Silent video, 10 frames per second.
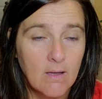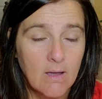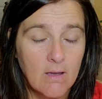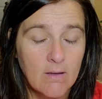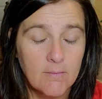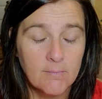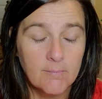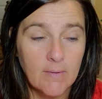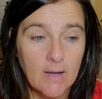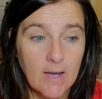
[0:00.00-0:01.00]

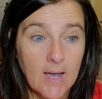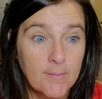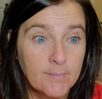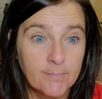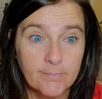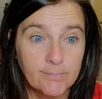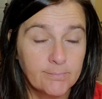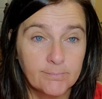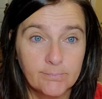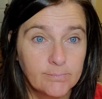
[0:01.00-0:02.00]
Um, I'm
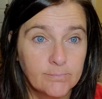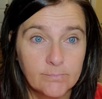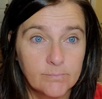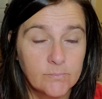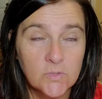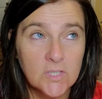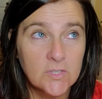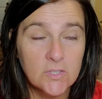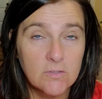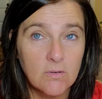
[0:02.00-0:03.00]

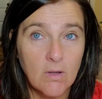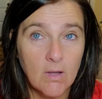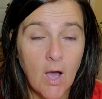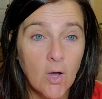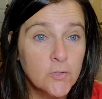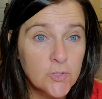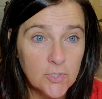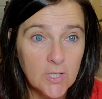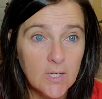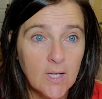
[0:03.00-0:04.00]
just
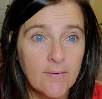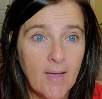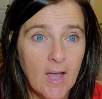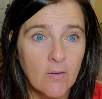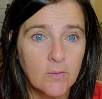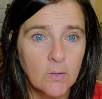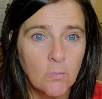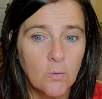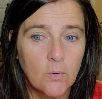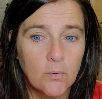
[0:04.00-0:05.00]
awestruck of how the
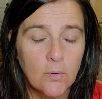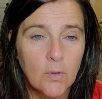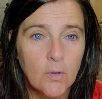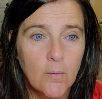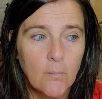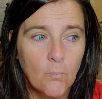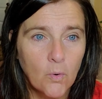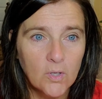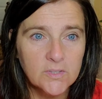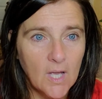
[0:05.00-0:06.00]
Lord
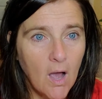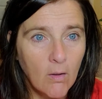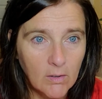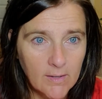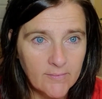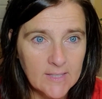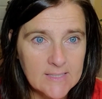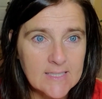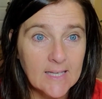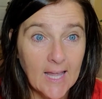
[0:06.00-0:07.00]
works all of
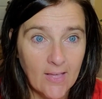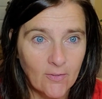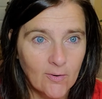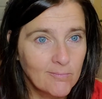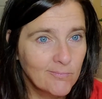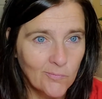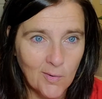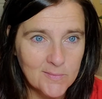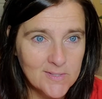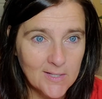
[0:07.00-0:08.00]
it together.
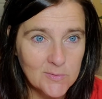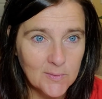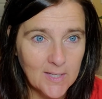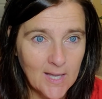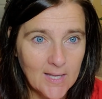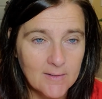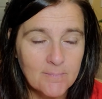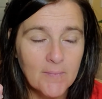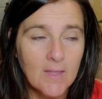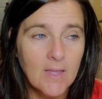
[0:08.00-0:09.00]
Romans 8 28.
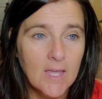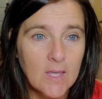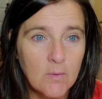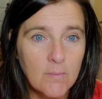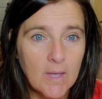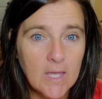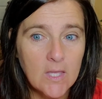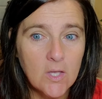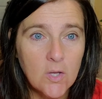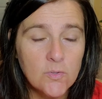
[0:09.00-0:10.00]
He,
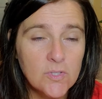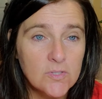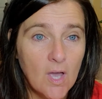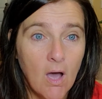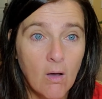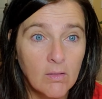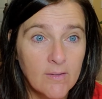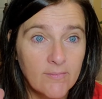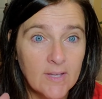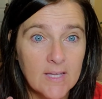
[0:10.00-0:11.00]
he uses all
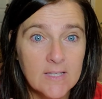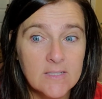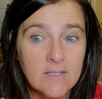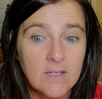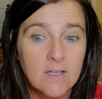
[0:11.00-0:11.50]
of it